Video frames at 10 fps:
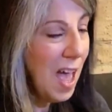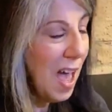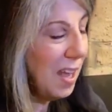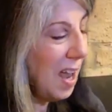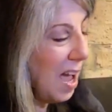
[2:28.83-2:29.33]

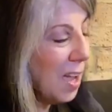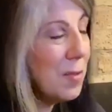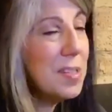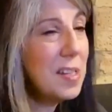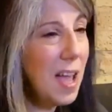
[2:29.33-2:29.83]
And I
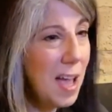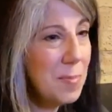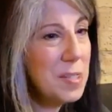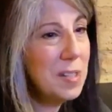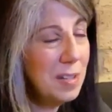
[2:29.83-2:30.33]
was
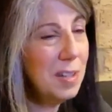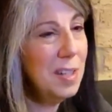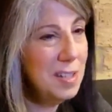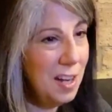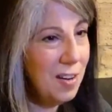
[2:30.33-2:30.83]
absolutely
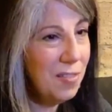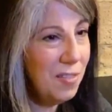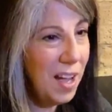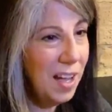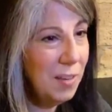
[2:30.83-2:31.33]

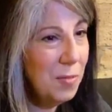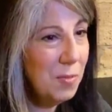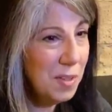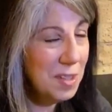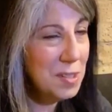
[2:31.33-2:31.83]
terrified
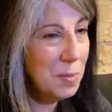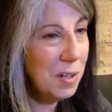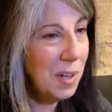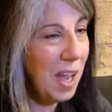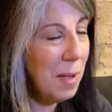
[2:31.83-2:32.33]
when this book
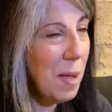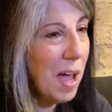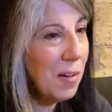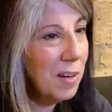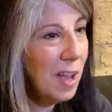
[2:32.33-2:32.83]
came out.